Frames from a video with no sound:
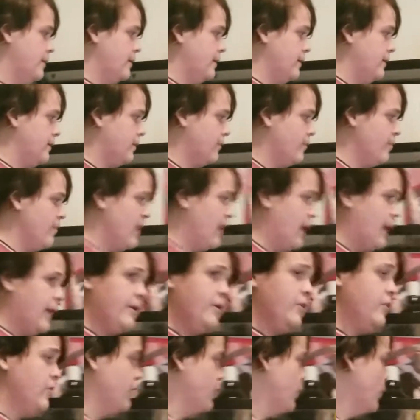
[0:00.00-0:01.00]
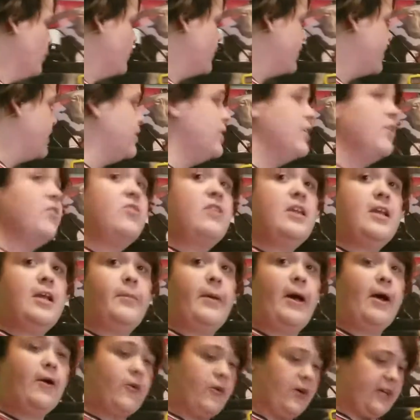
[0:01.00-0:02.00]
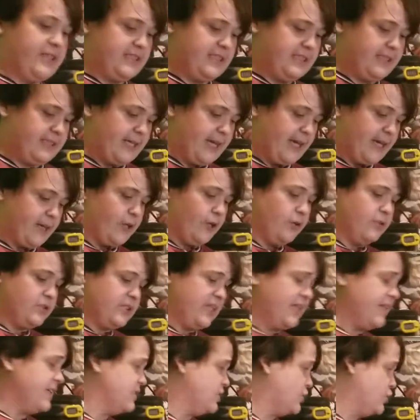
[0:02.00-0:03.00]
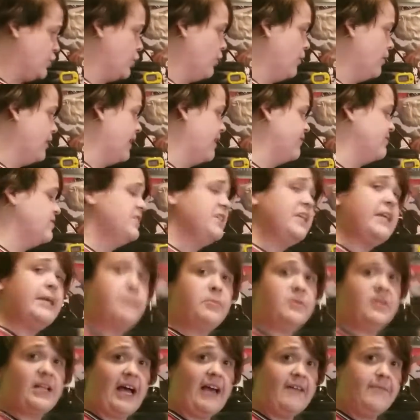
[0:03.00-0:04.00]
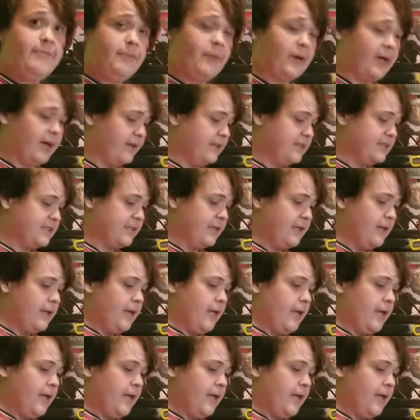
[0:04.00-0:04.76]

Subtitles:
And the other really good thing about crested geckos is you don't have to keep live bugs